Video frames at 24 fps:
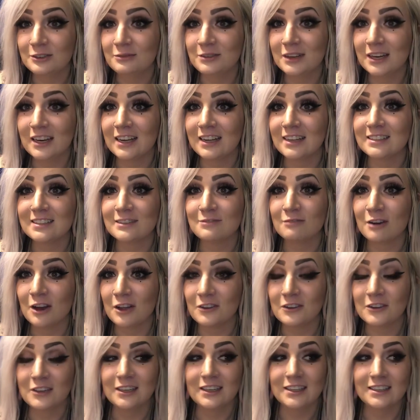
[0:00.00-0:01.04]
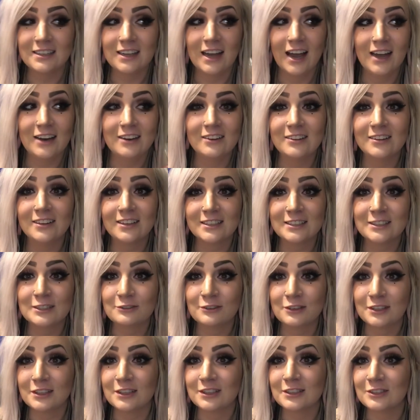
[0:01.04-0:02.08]
because I'm probably going to title this
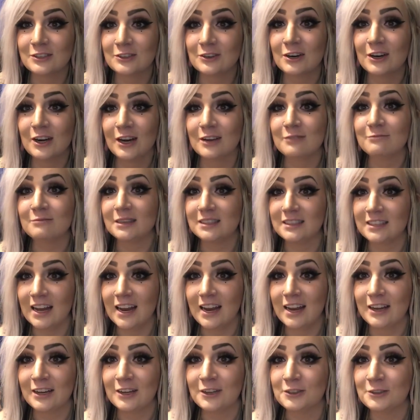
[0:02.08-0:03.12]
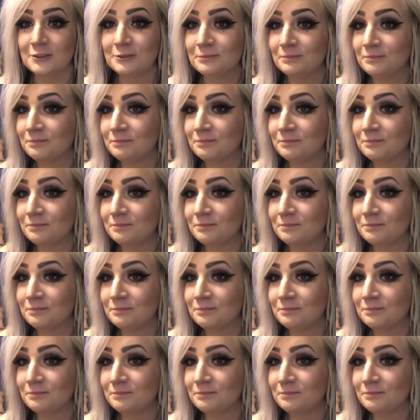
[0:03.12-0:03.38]
one The Story of My Tail.